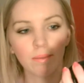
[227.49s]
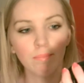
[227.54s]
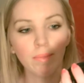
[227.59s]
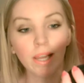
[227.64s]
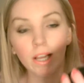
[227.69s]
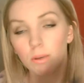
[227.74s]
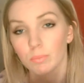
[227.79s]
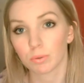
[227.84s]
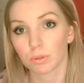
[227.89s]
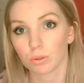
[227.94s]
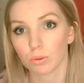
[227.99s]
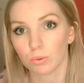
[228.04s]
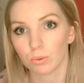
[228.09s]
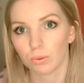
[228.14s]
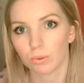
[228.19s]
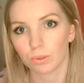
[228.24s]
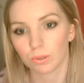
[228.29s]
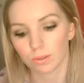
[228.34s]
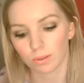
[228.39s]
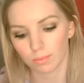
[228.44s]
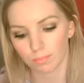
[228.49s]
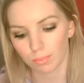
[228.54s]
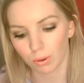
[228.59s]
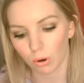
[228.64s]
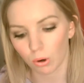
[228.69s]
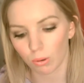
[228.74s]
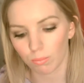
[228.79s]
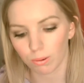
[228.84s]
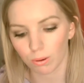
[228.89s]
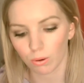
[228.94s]
Makeup School's
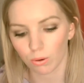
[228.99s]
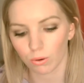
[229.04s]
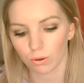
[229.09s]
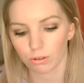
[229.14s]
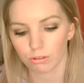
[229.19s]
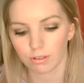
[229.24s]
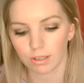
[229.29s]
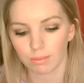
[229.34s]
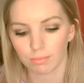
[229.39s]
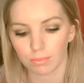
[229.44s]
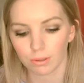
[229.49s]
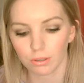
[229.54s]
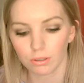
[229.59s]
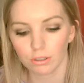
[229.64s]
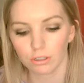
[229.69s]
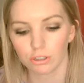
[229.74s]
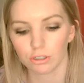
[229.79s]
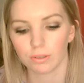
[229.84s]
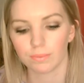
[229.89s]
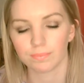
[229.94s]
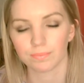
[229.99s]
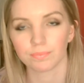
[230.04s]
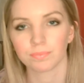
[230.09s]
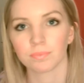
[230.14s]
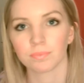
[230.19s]
Paw Cream Blush,